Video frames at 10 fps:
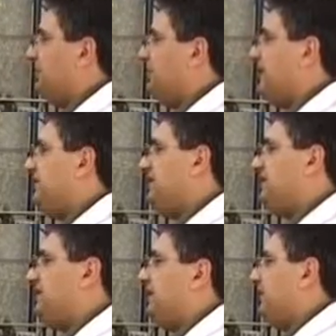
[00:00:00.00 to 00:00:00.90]
to make
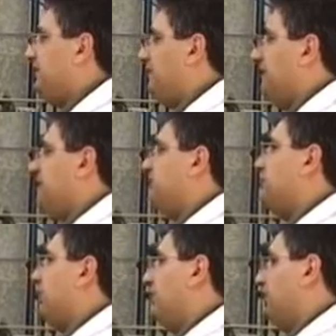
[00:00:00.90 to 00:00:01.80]
this furnace
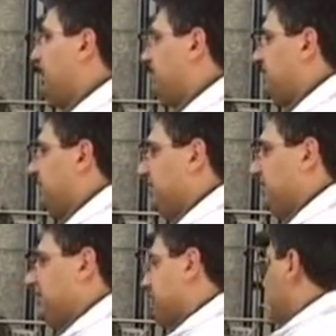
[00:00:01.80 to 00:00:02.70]
more flexible.